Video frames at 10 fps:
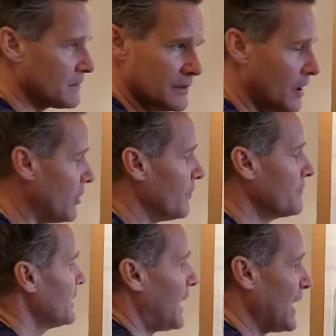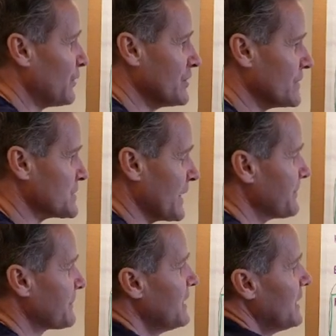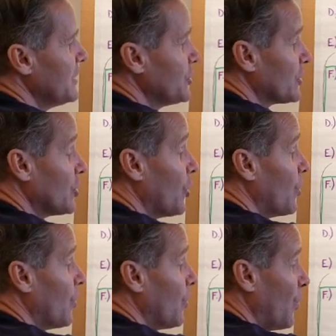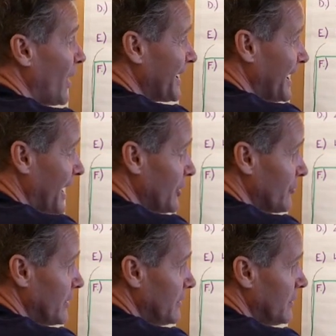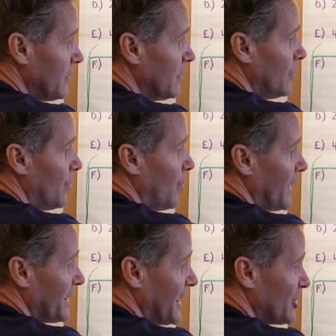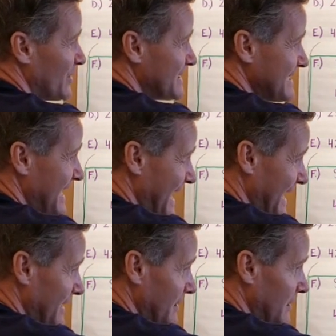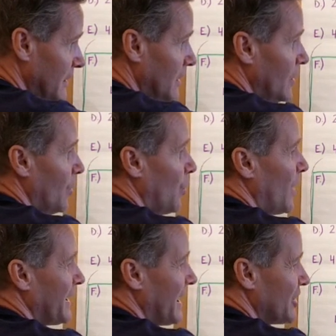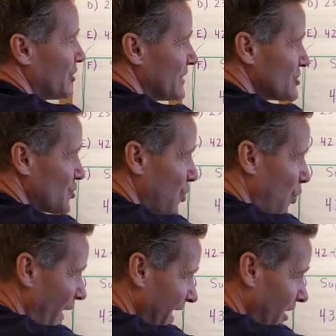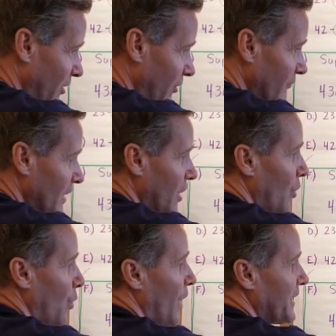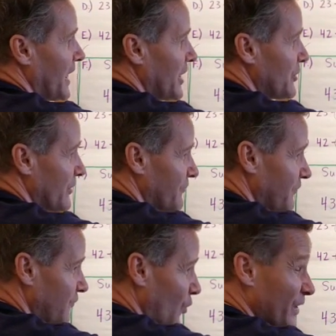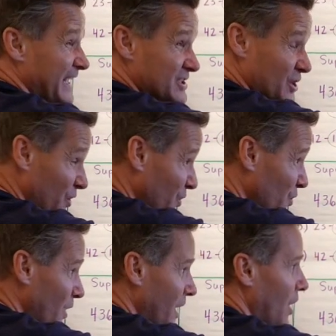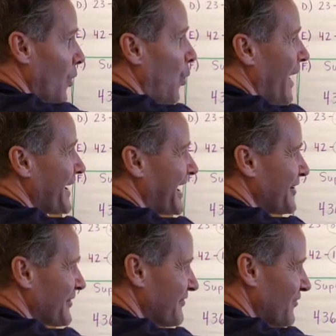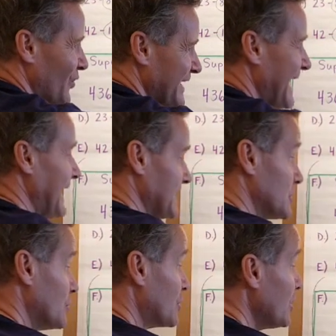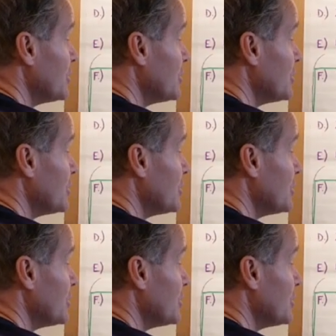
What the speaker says: No, I wouldn't do this way. You could go 100, 110, 112, 142, 148. You could